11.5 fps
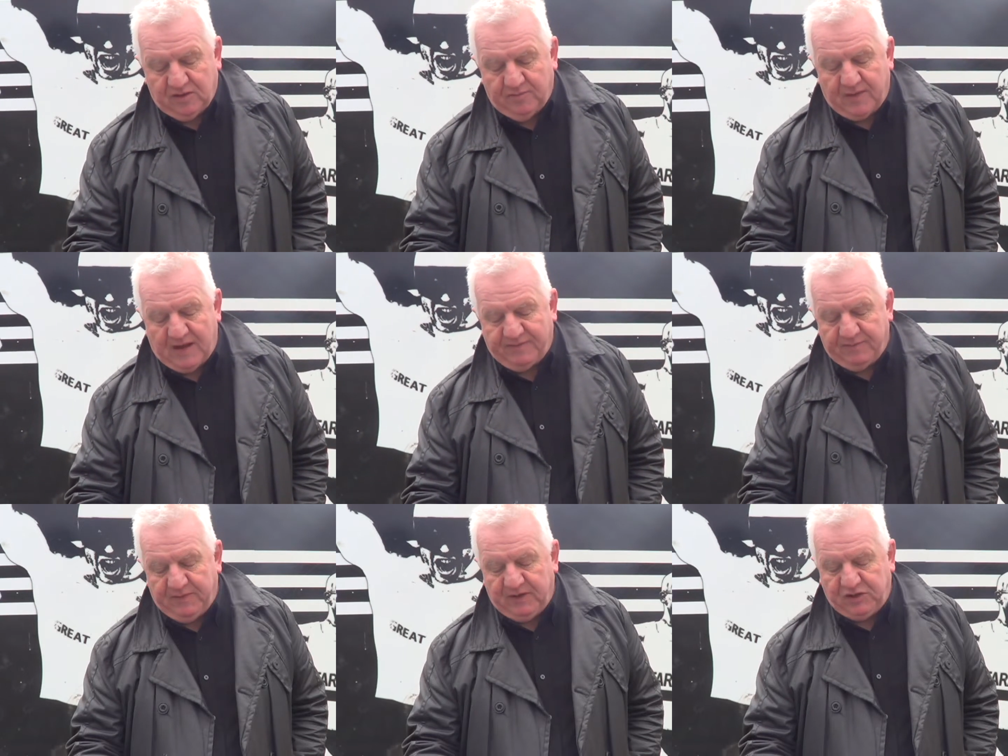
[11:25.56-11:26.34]
could
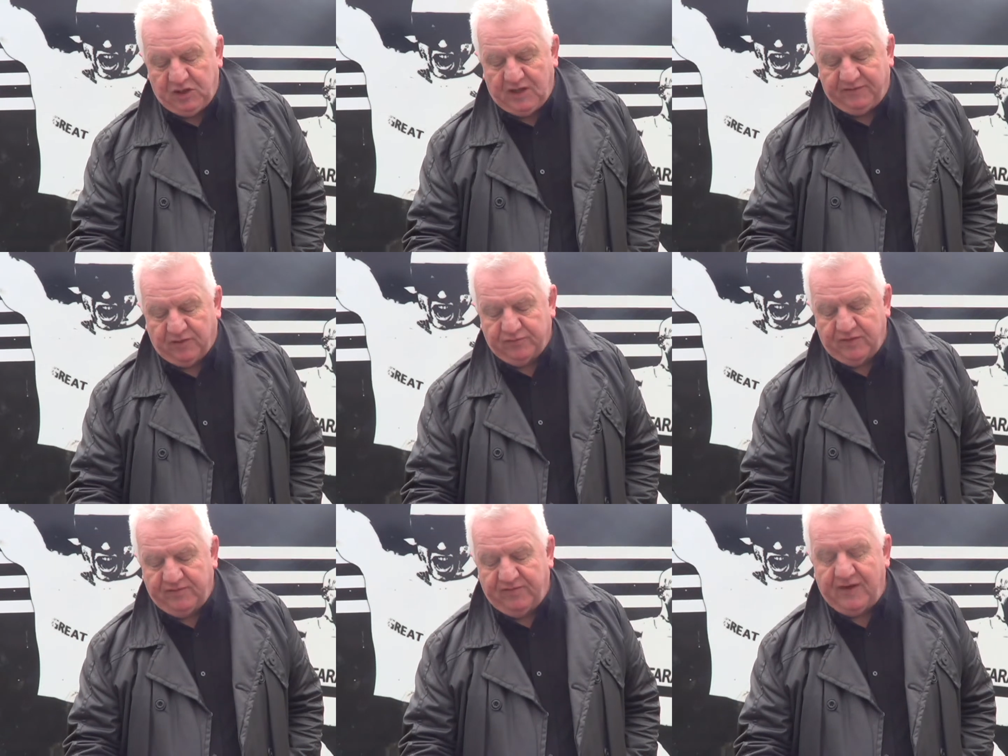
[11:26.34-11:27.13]
ever be achieved
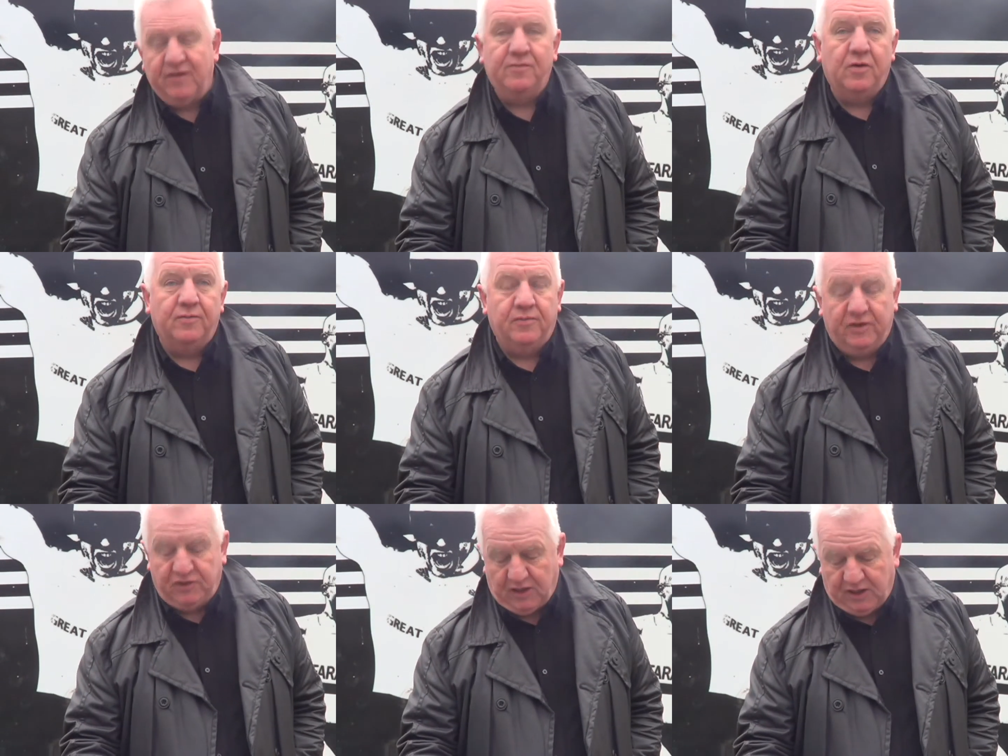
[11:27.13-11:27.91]
offering fair and
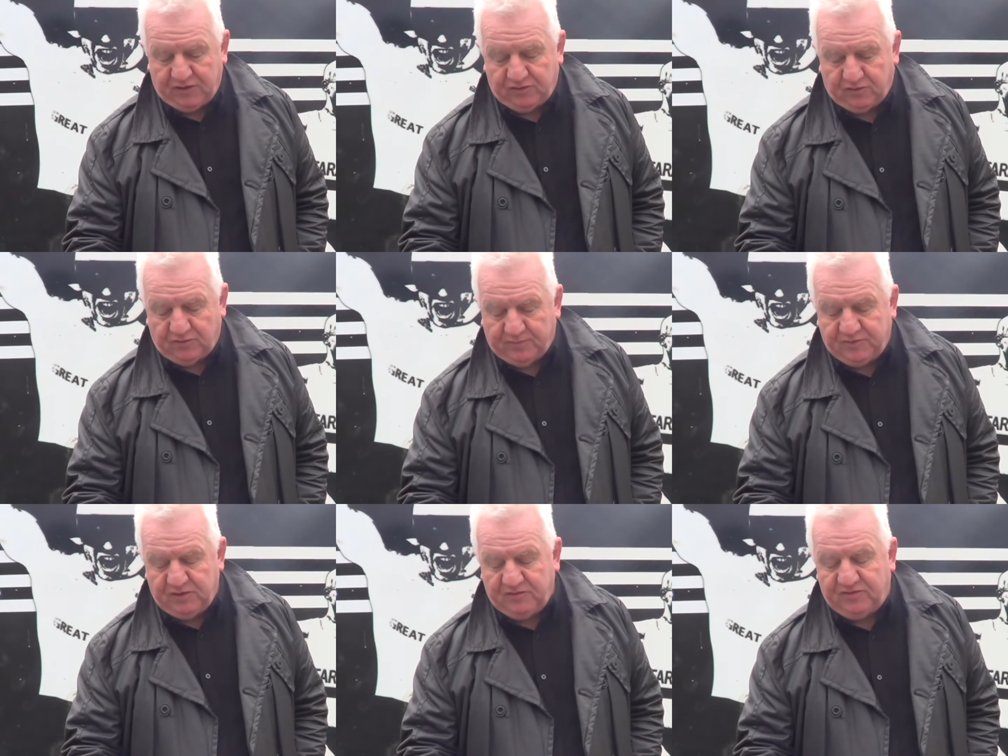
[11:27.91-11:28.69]
proper educational
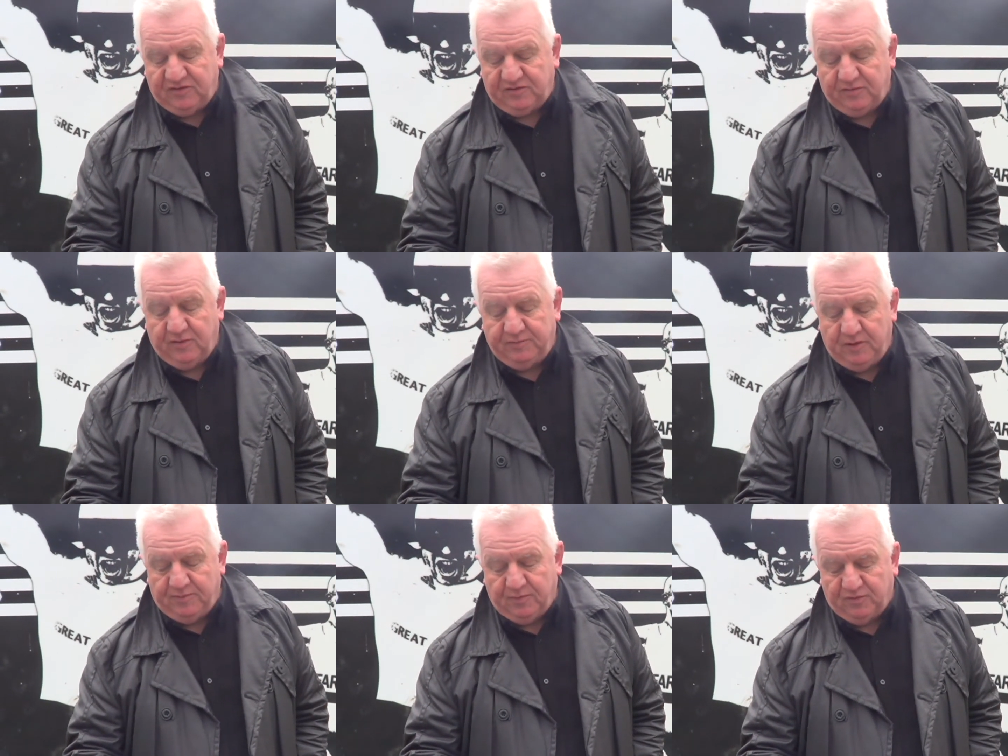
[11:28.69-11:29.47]
opportunities to her
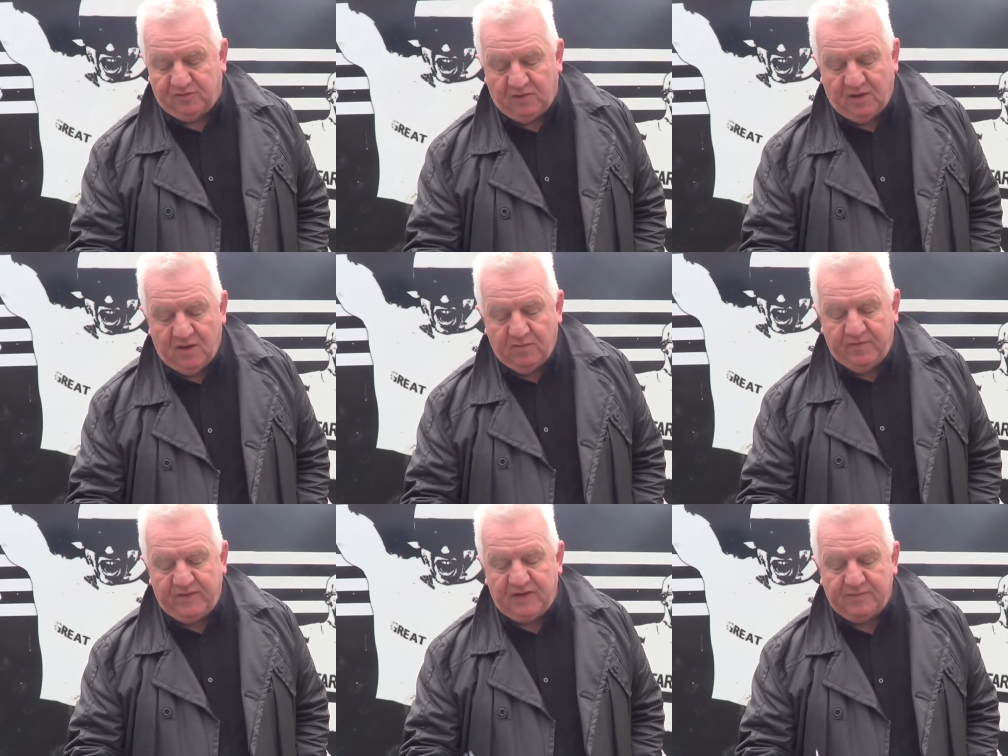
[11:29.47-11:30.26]
pupils
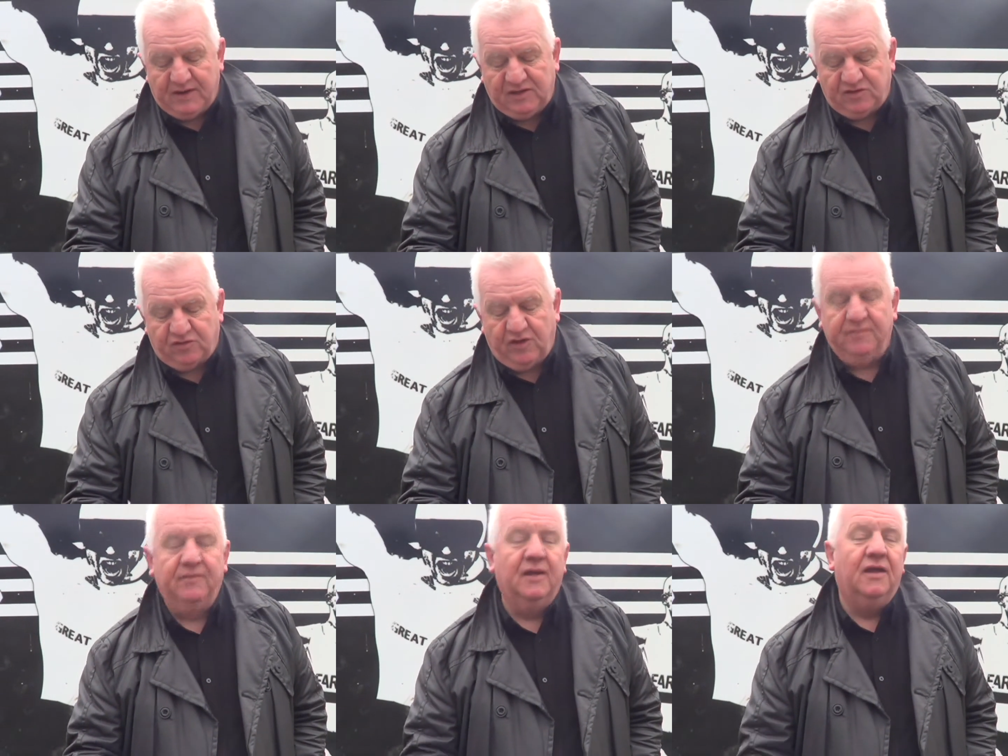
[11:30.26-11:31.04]
within the
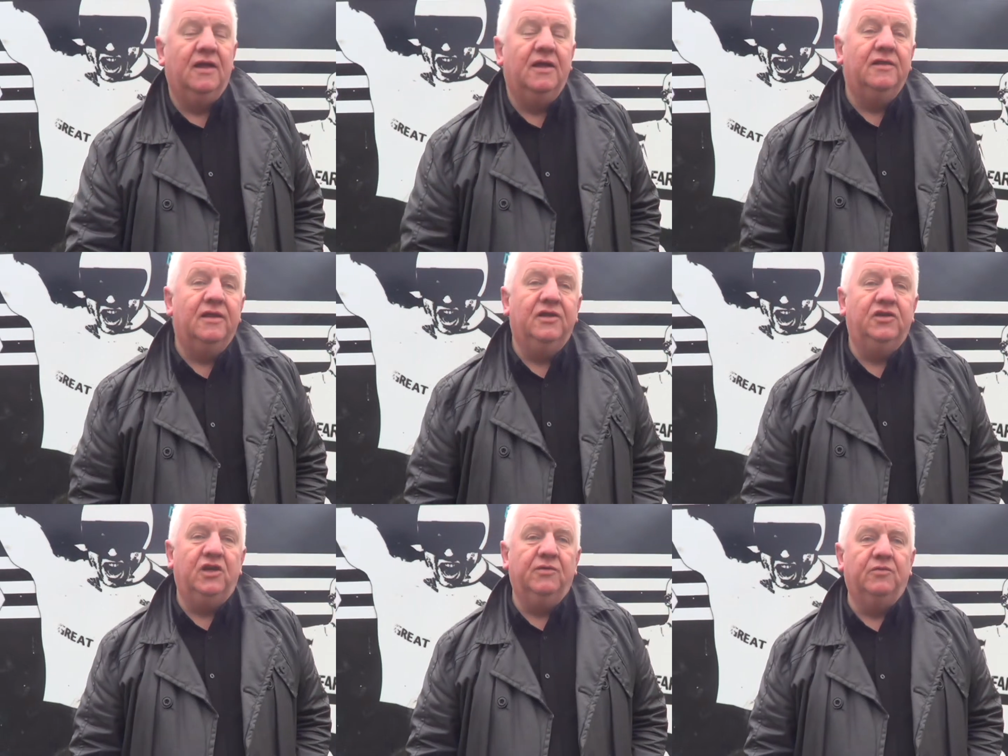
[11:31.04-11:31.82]
mainstream,
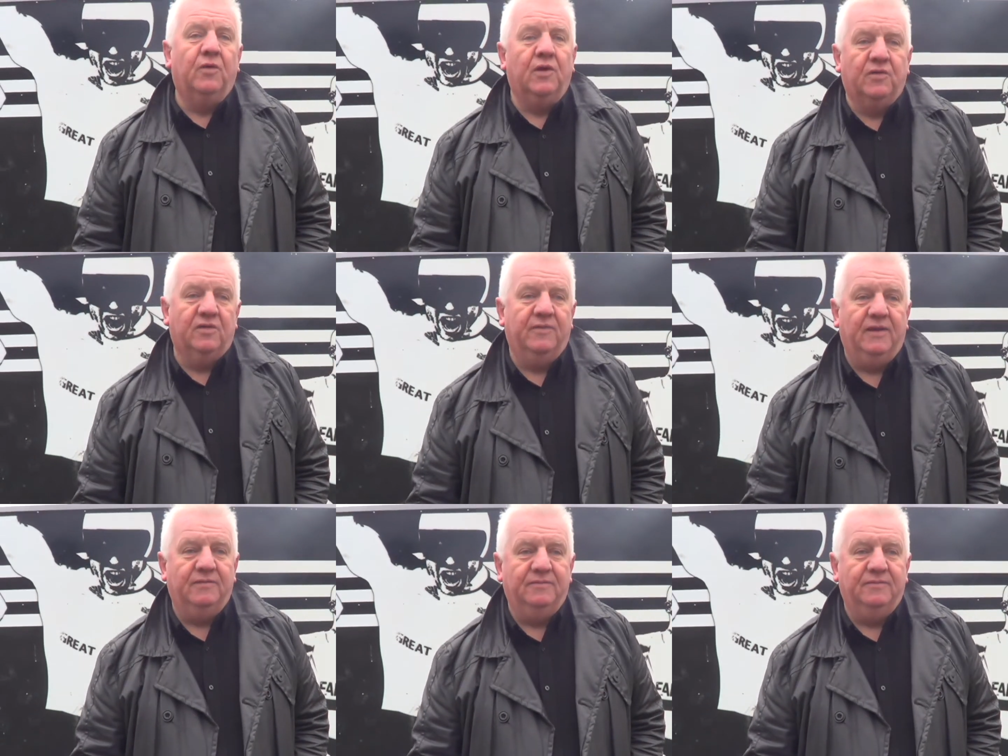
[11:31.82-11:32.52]
then she would welcome